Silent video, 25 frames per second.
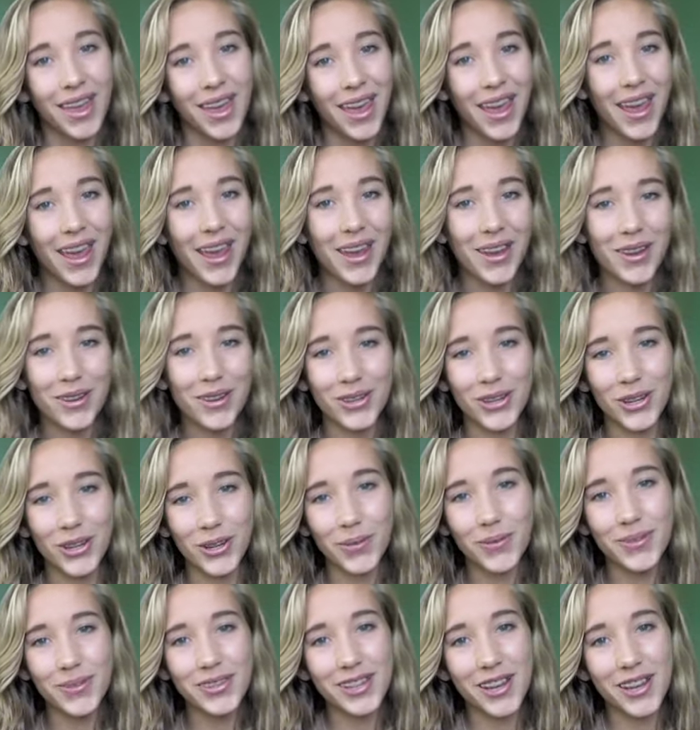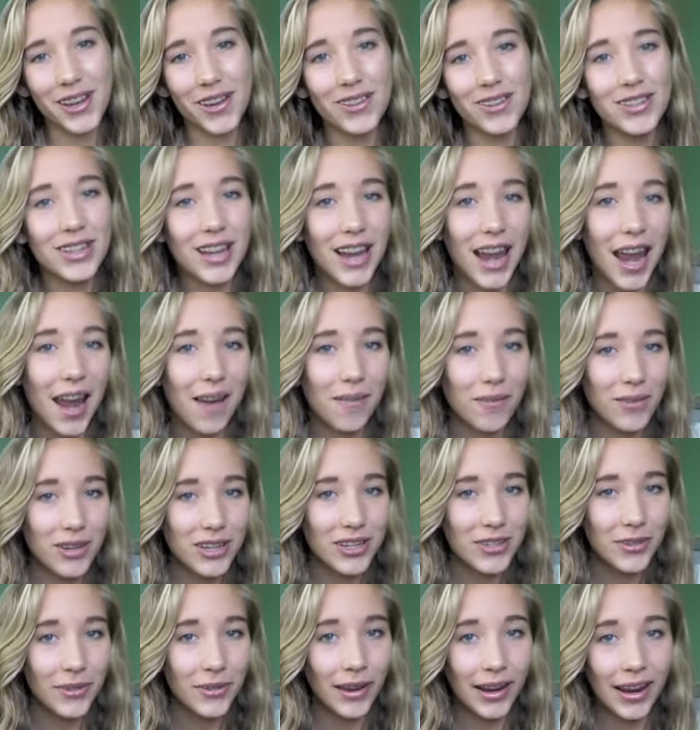hey YouTube, so today I'm going to be
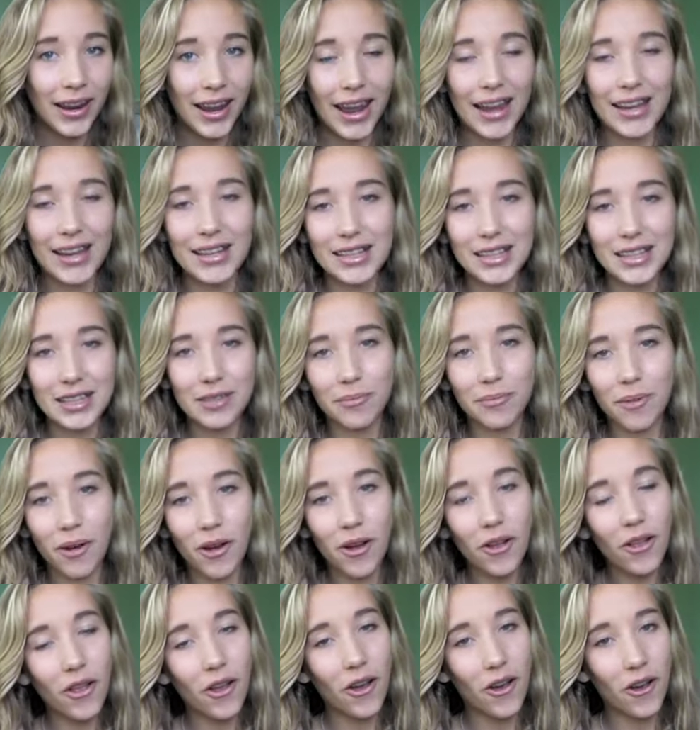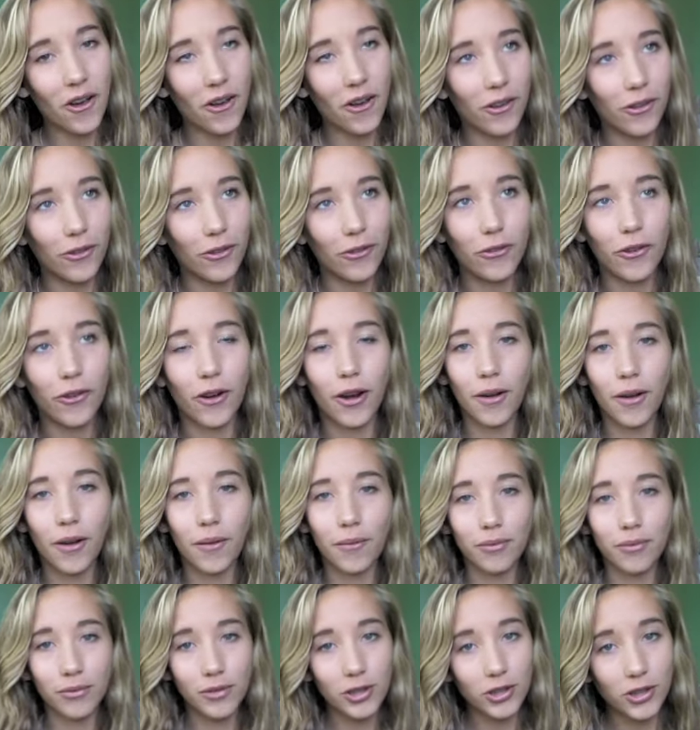doing a small haul
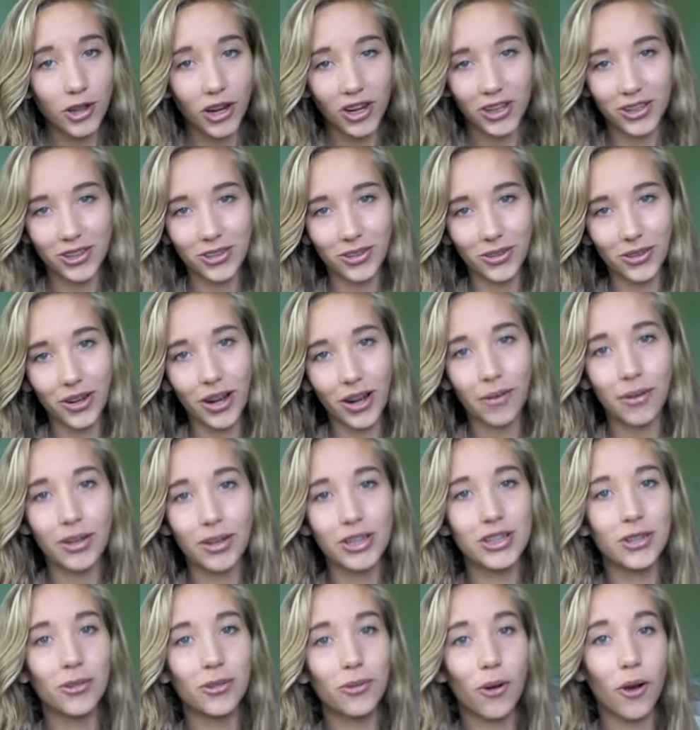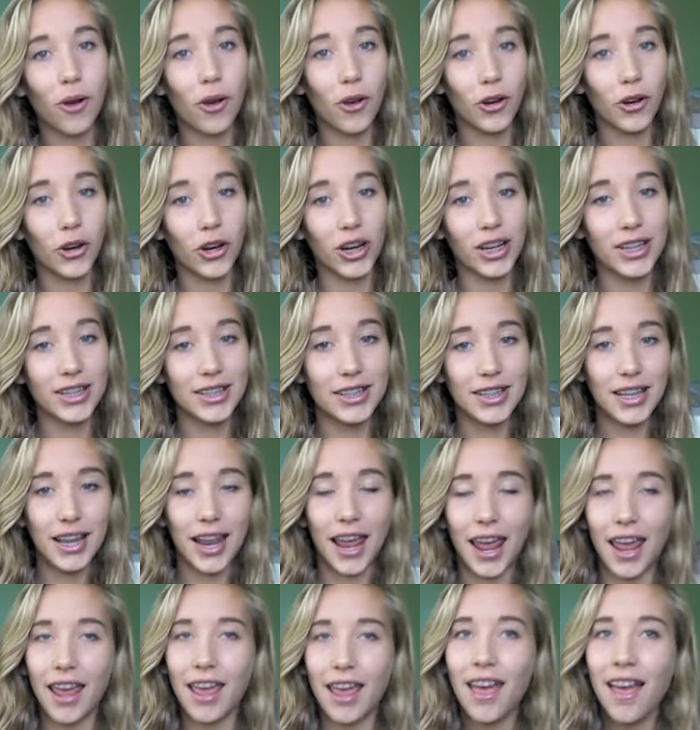from the drugstore. I went to Walgreens
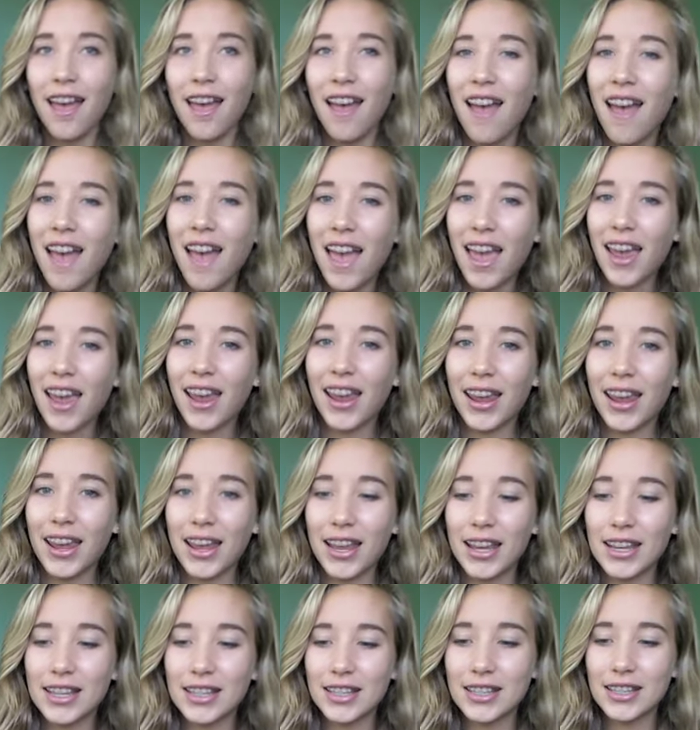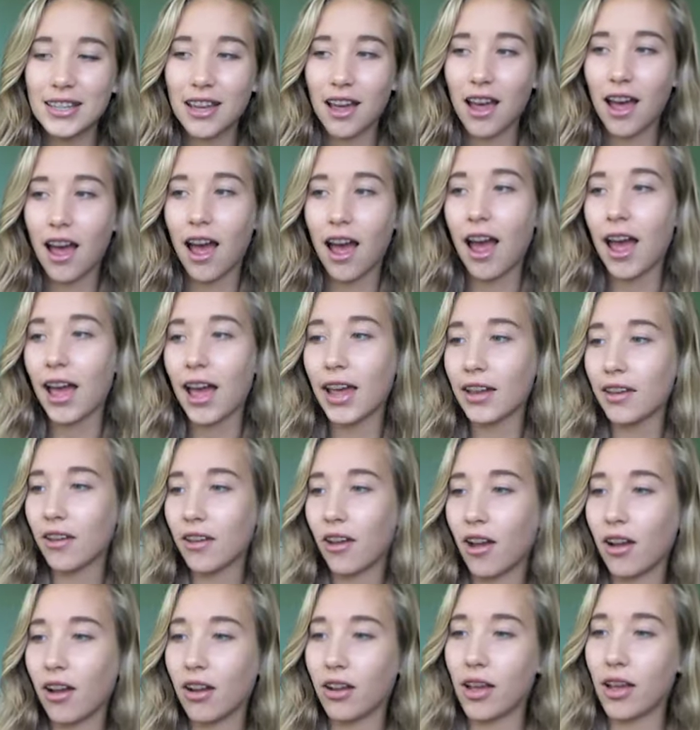today and I
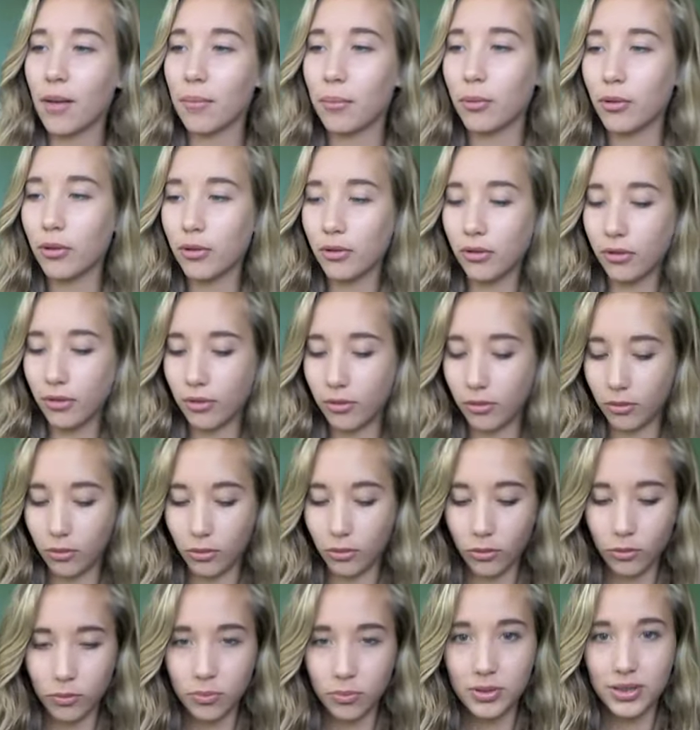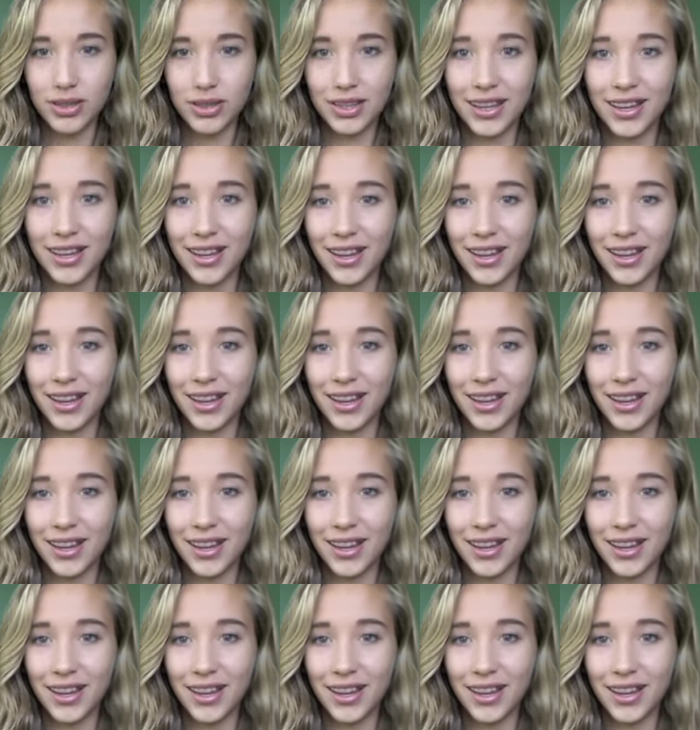got a couple, oops,